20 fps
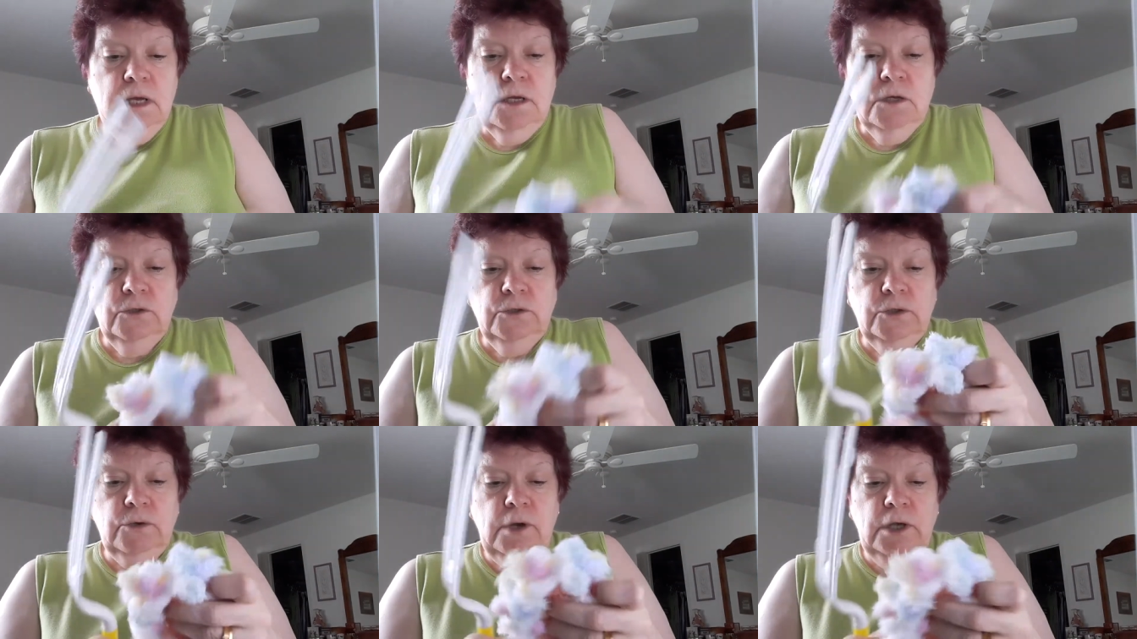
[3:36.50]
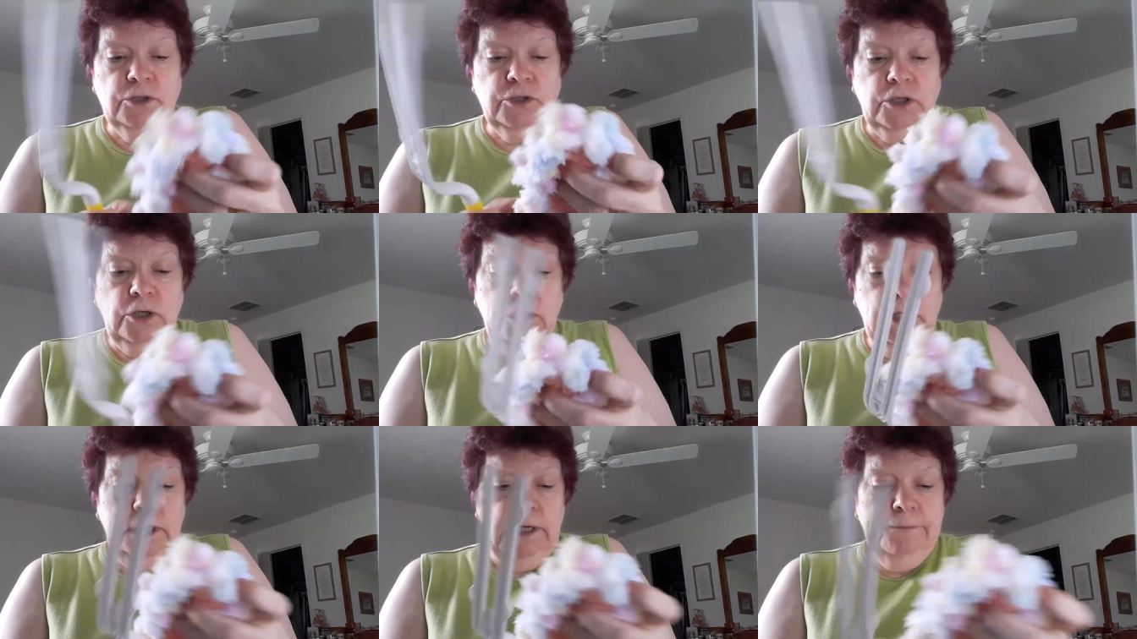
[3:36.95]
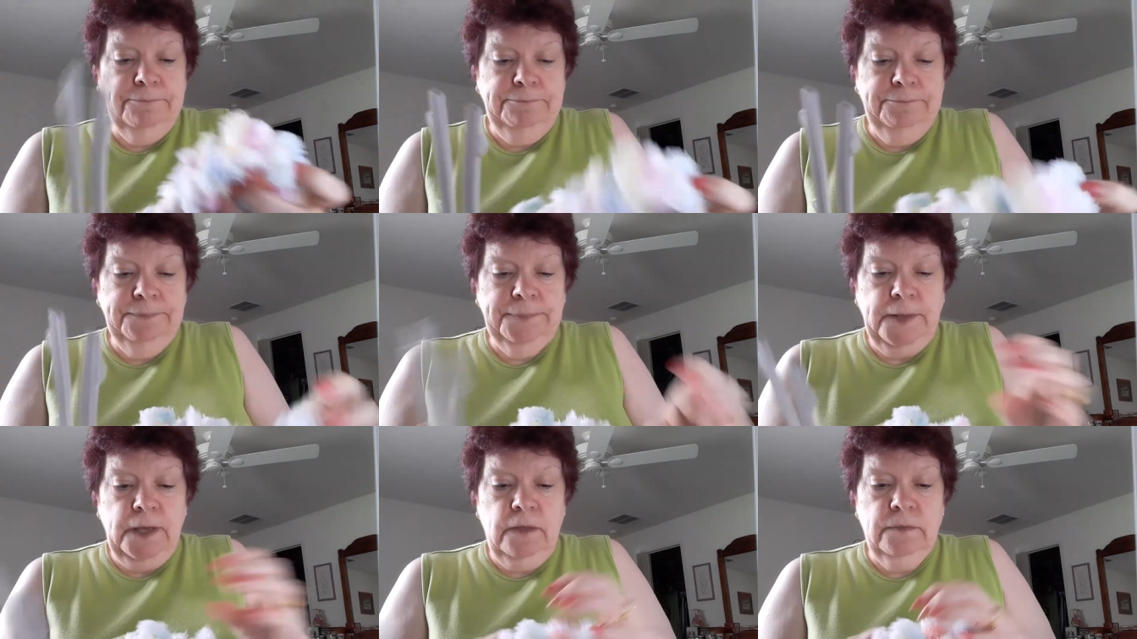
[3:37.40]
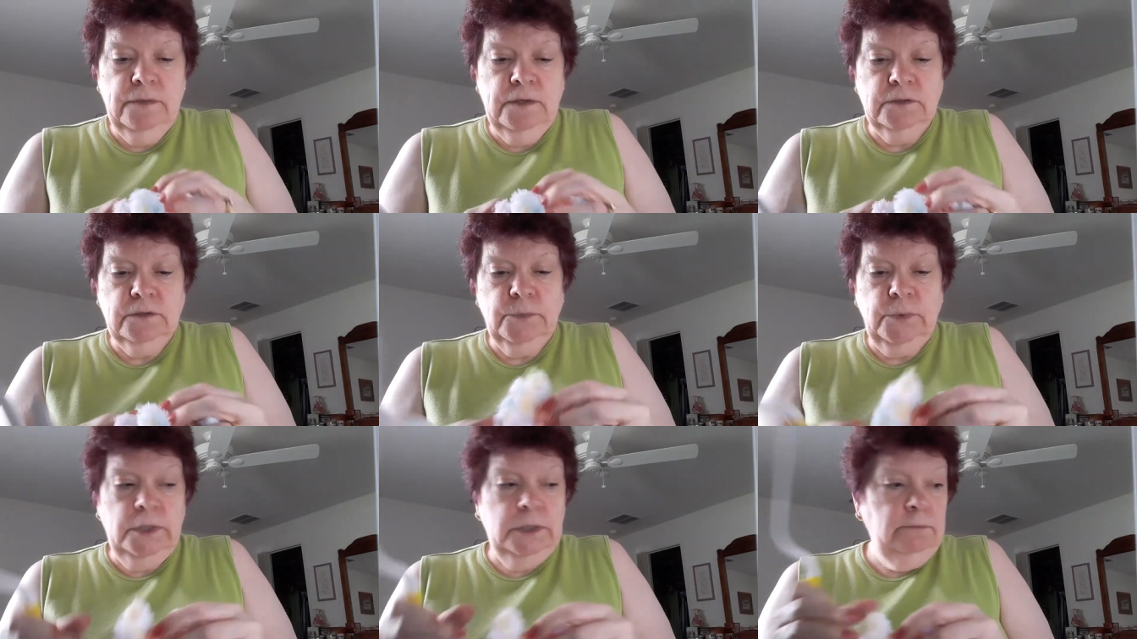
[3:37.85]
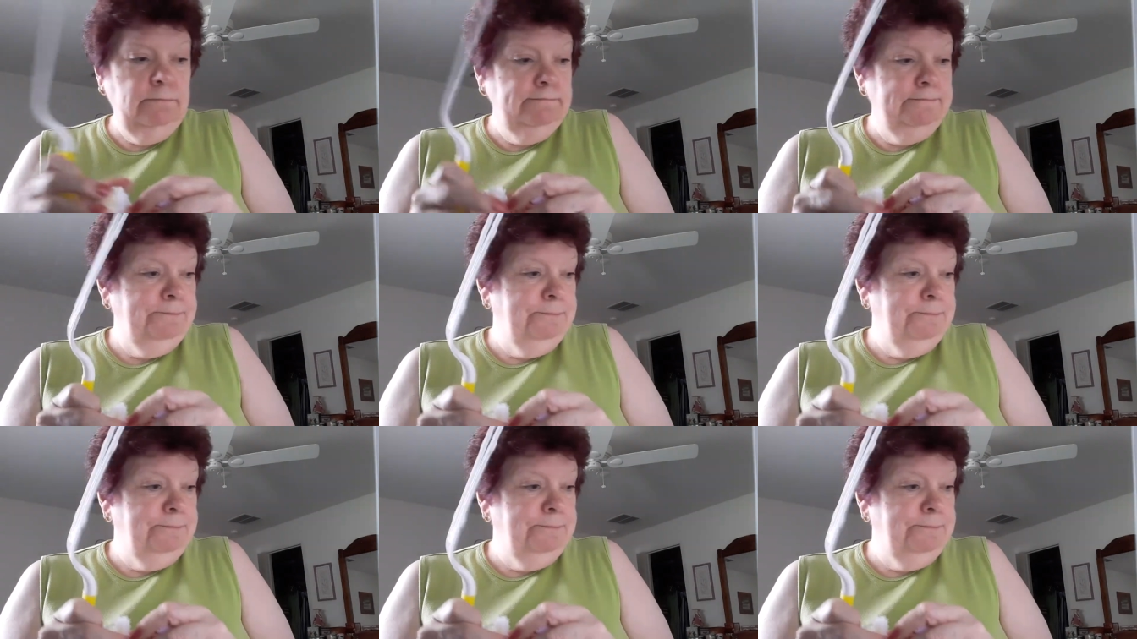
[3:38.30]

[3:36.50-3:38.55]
So I'll show you on this one.